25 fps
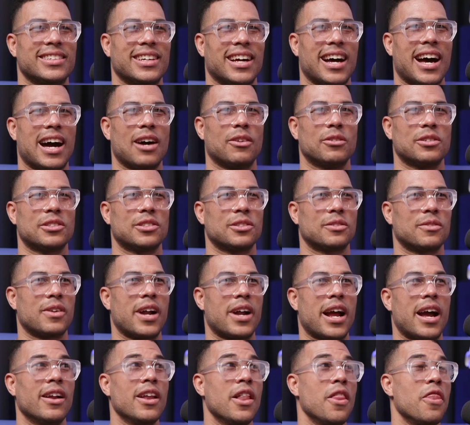I was
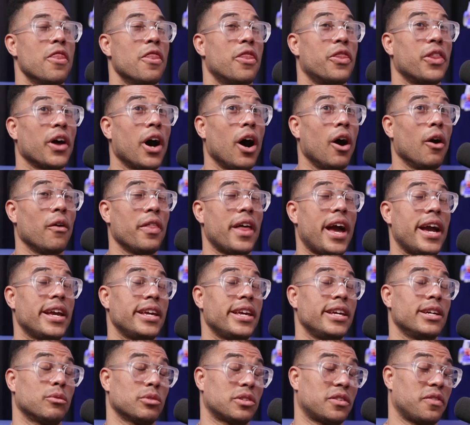around. Though that
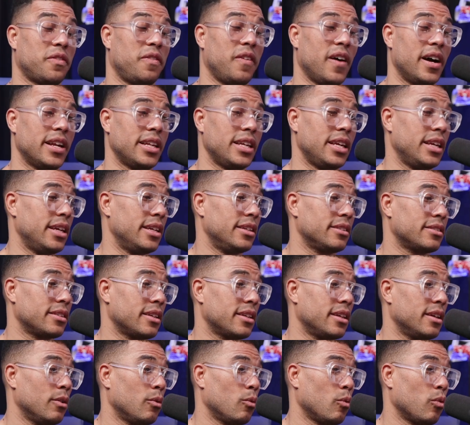year, what's funny is
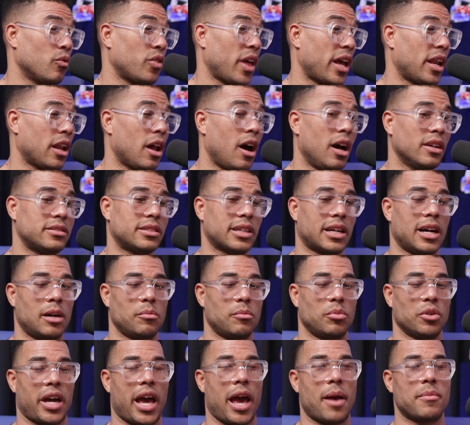they lost a
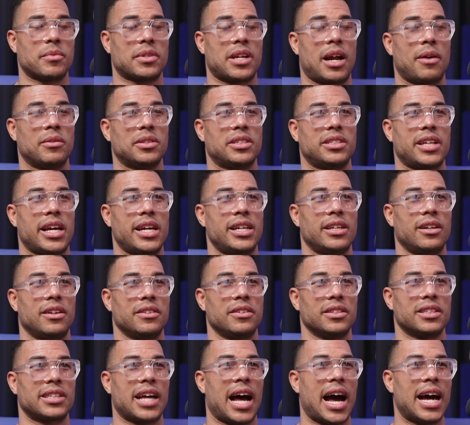couple games and I was standing on
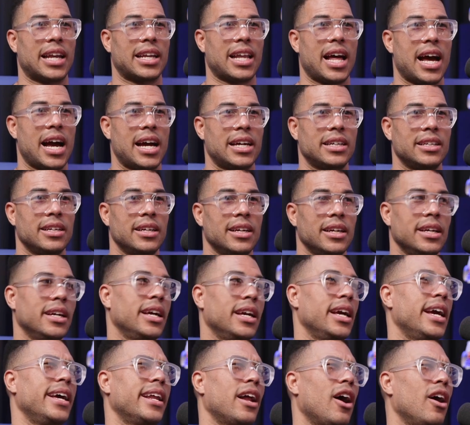the sideline
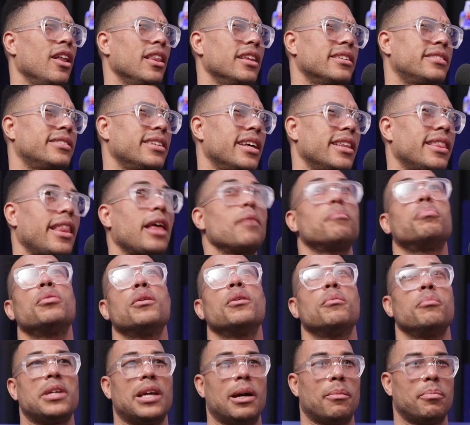and all of a sudden they put
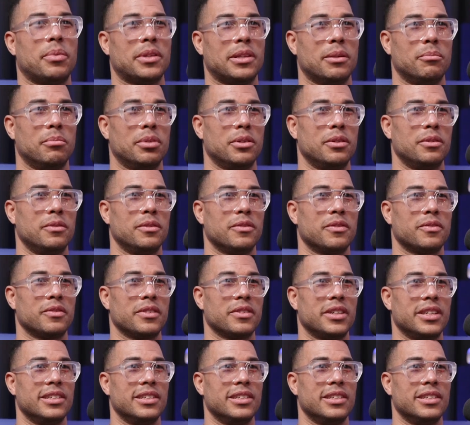me up in the booth. In